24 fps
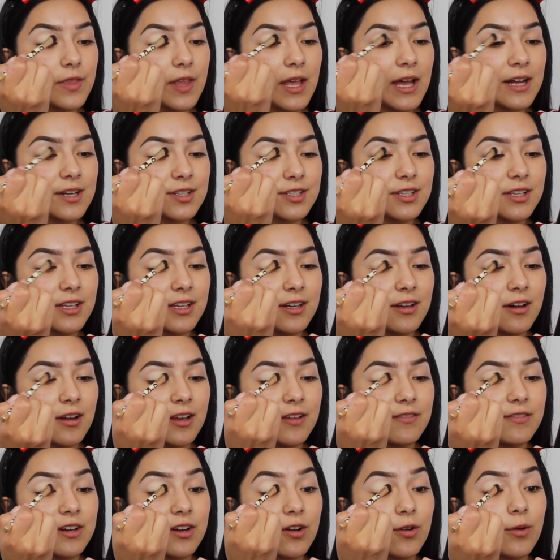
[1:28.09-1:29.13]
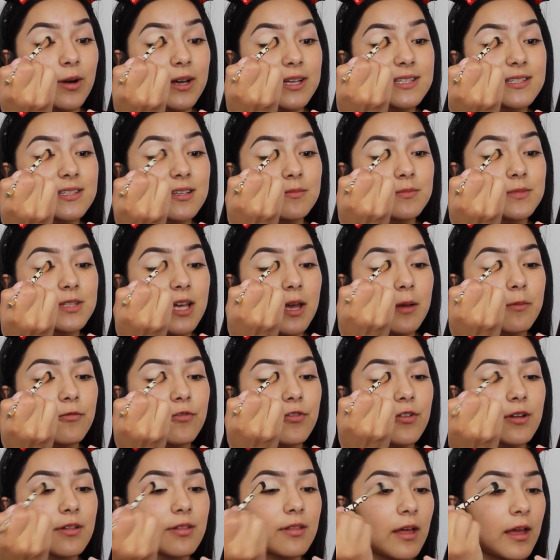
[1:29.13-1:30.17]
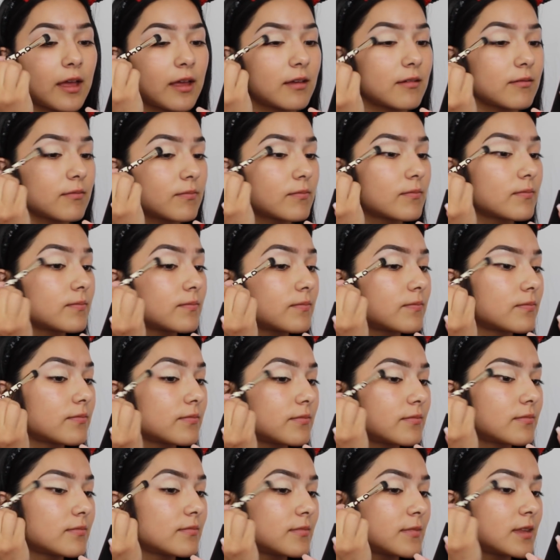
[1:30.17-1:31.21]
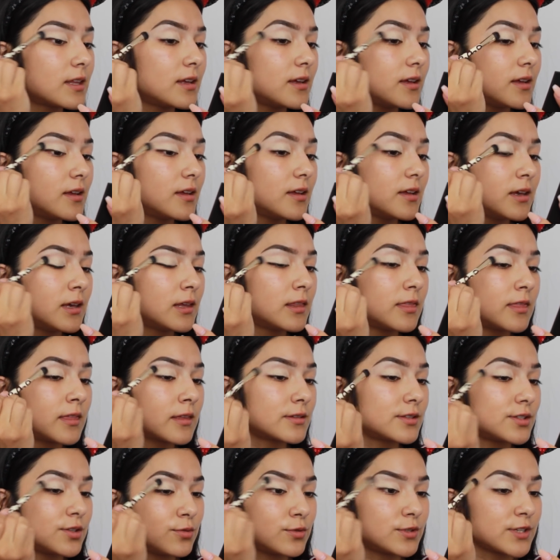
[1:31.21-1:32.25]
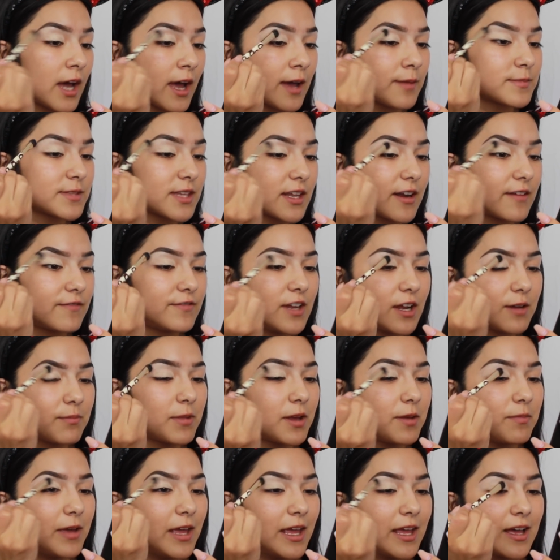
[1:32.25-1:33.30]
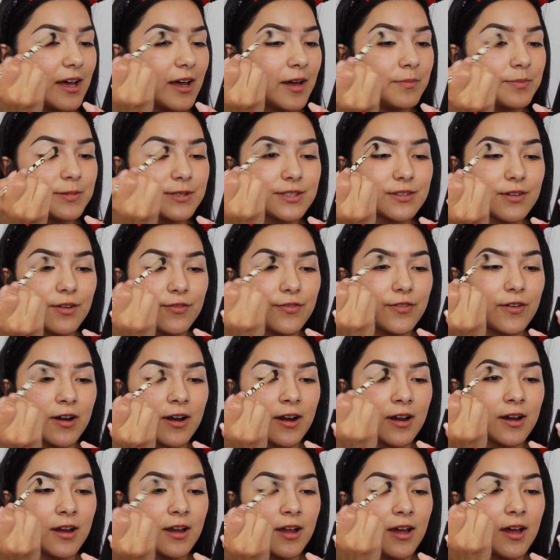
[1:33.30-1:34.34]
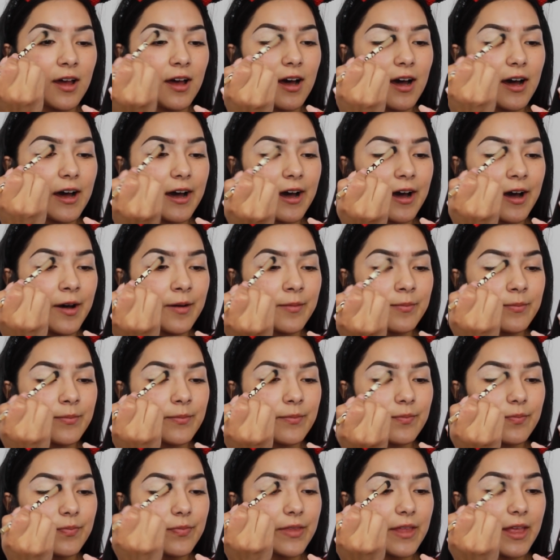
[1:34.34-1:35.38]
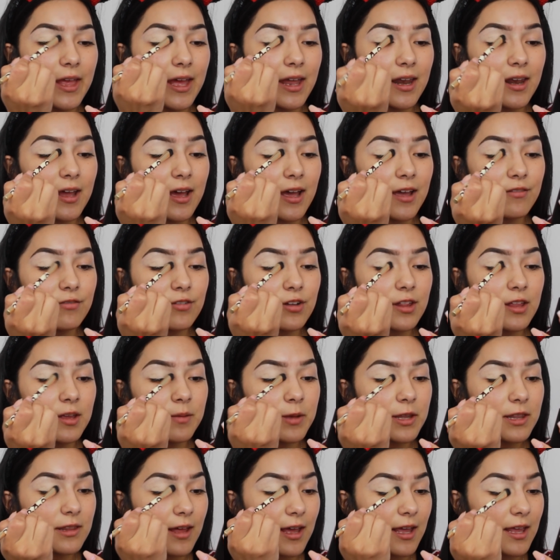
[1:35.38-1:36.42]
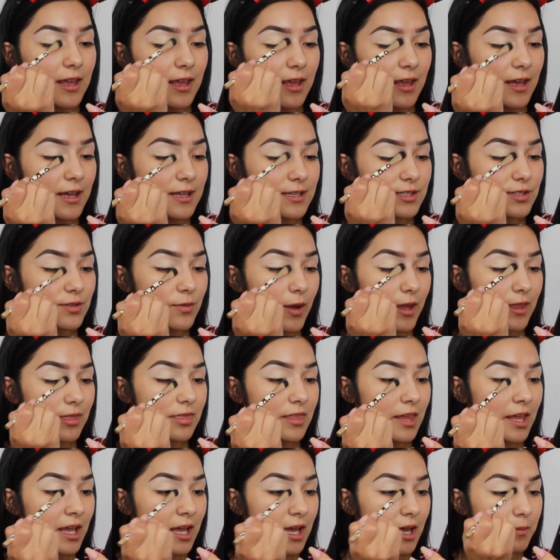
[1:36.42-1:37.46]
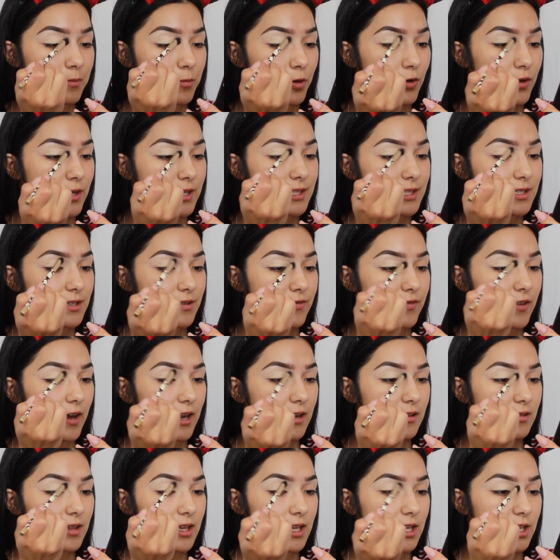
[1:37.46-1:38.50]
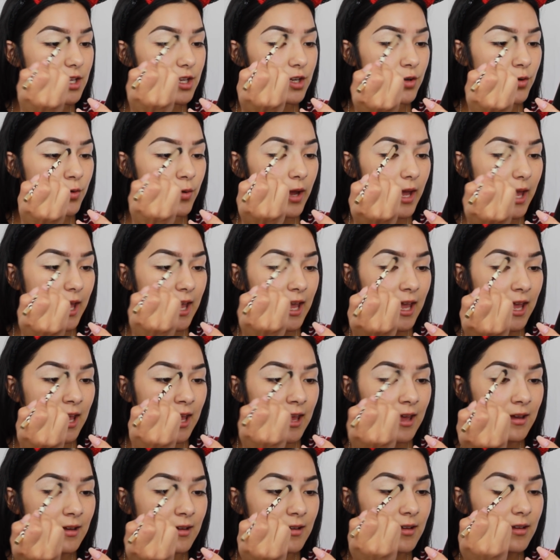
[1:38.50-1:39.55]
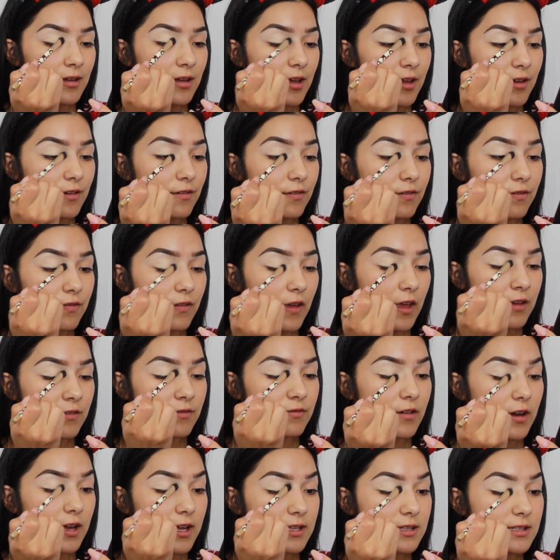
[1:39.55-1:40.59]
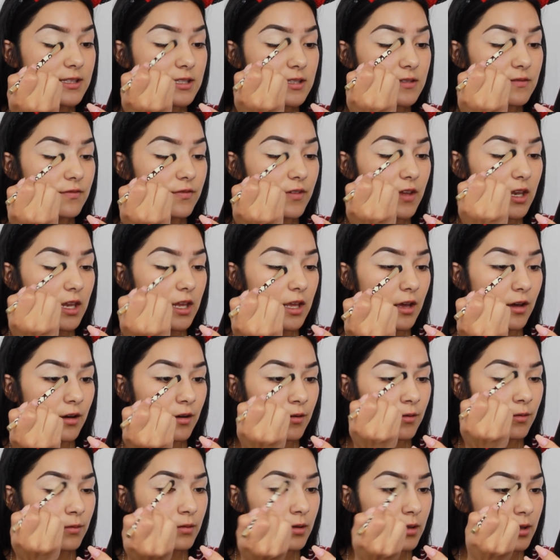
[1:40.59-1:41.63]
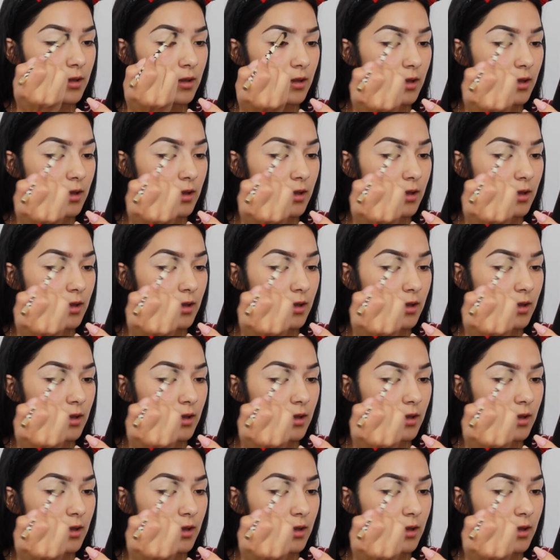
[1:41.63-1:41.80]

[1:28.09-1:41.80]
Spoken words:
Actually not even quite some time, for like the 2 times that I've done my makeup so far, and I've really been liking it. So I think I'm going to finally do a favorites video.